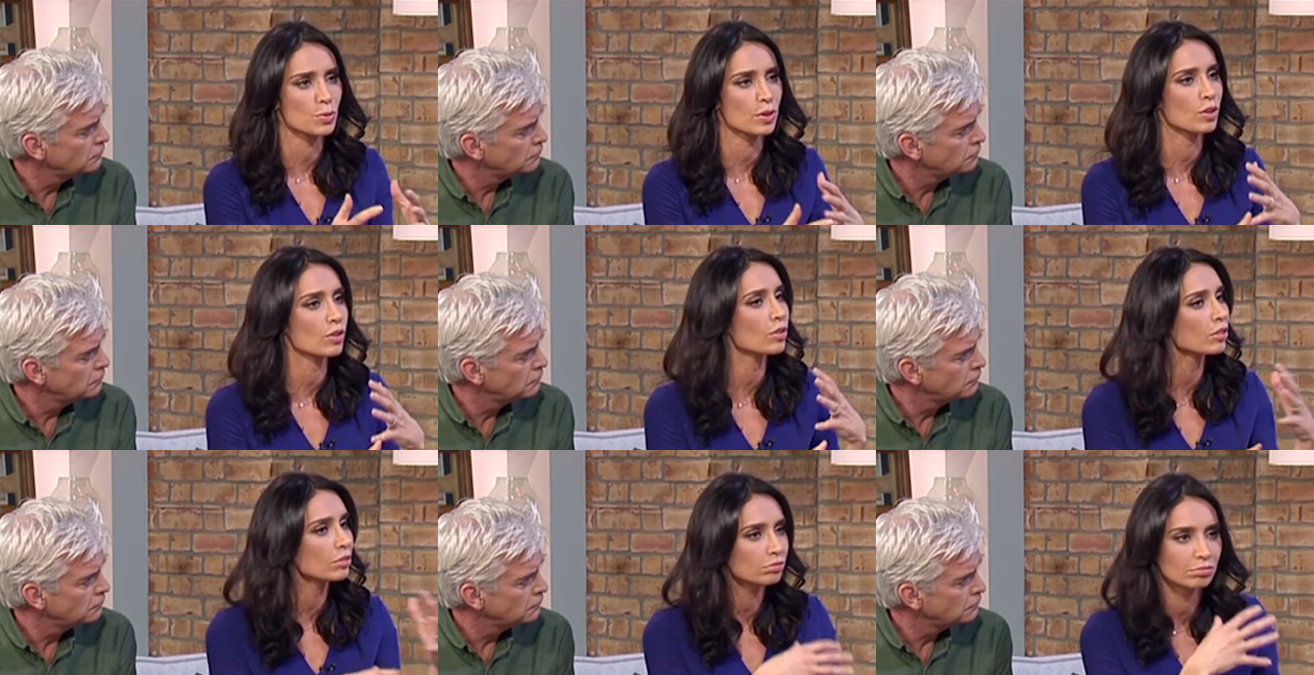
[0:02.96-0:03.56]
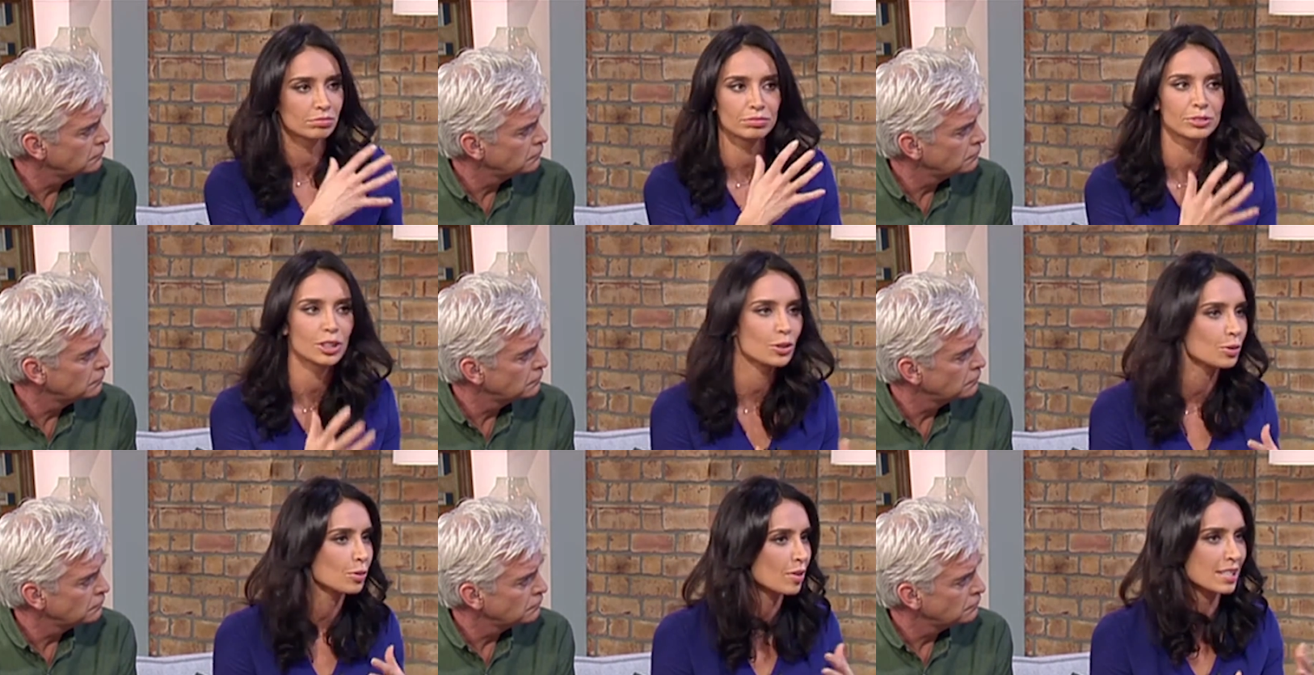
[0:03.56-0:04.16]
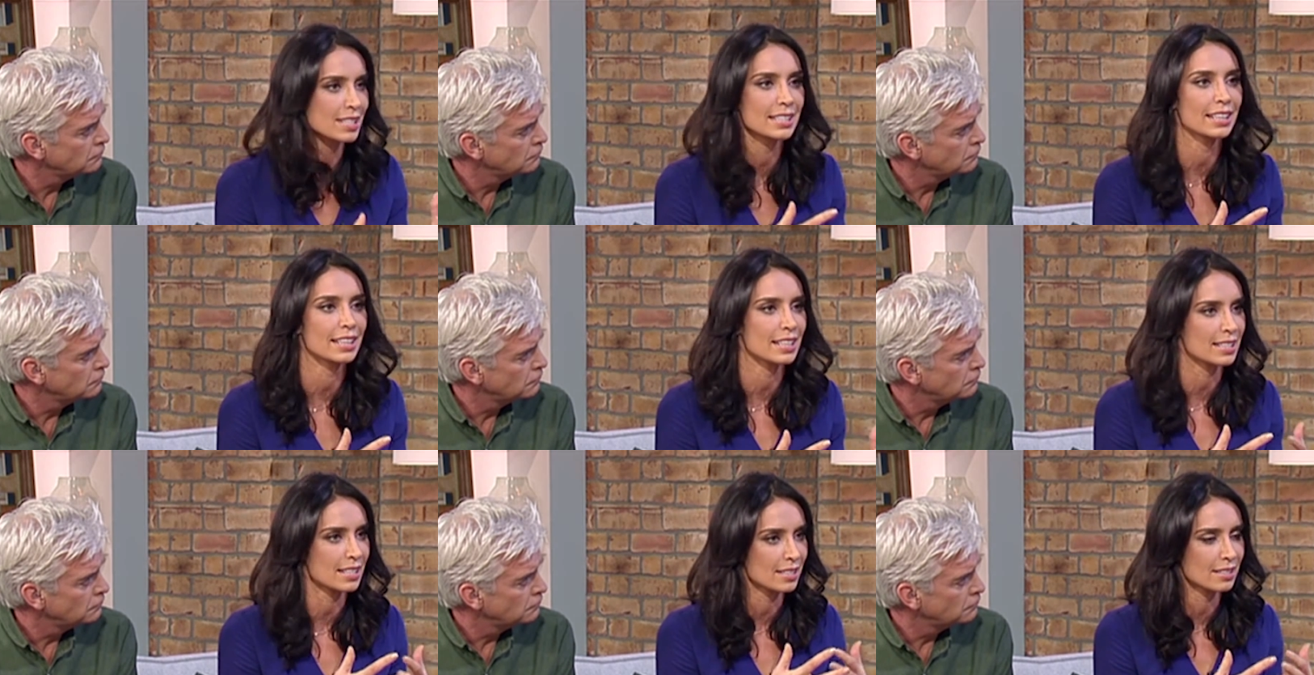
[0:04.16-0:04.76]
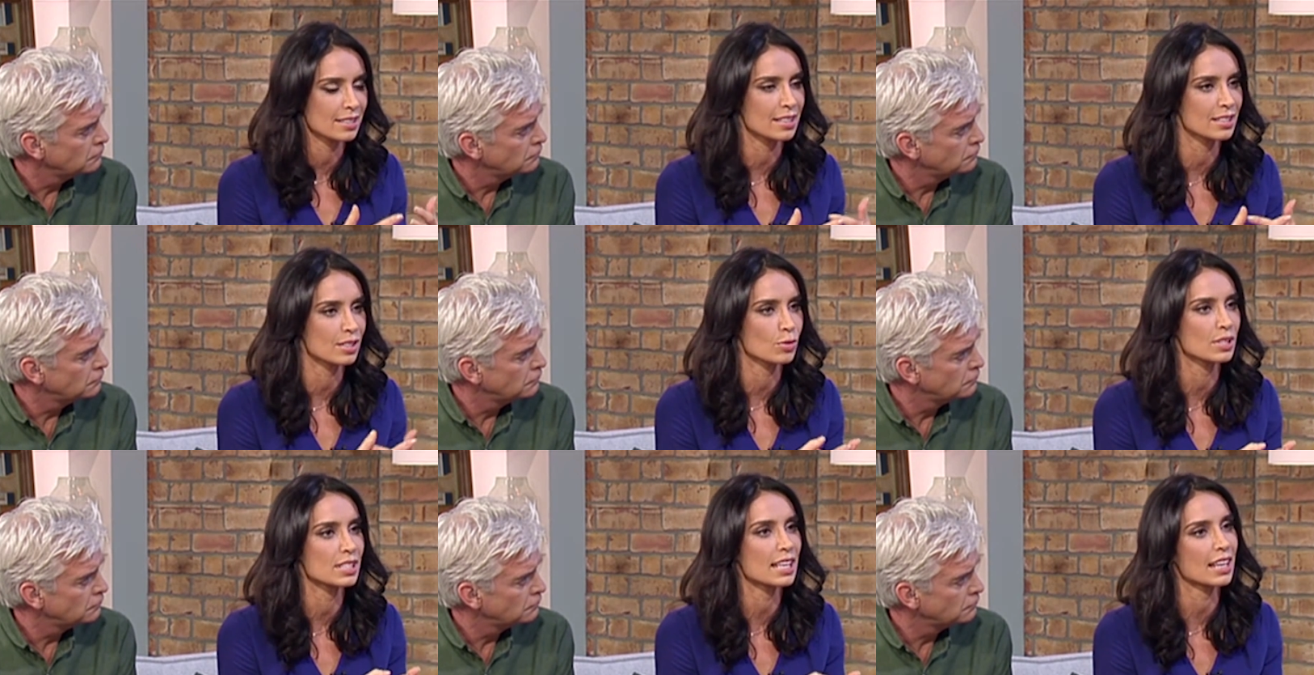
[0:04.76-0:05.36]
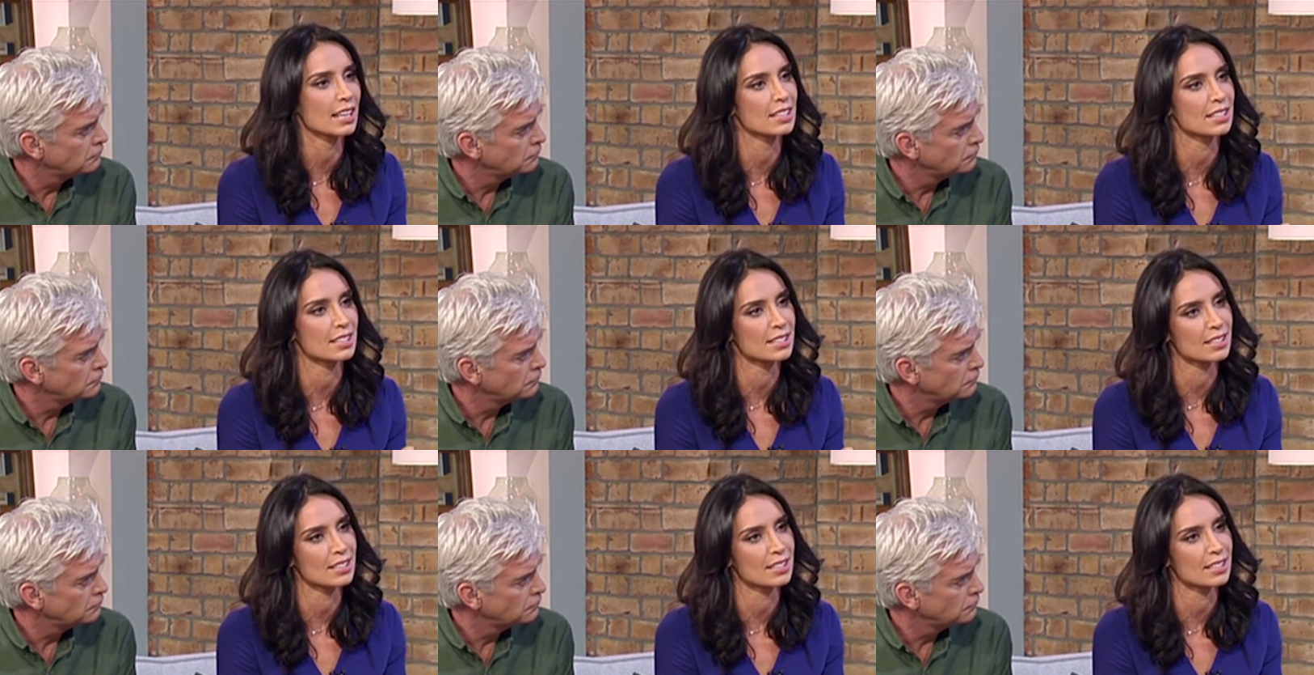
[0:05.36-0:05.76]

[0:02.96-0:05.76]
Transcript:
Speaker 1: We all no, as ladies, it's, yeah. it's going to hit us at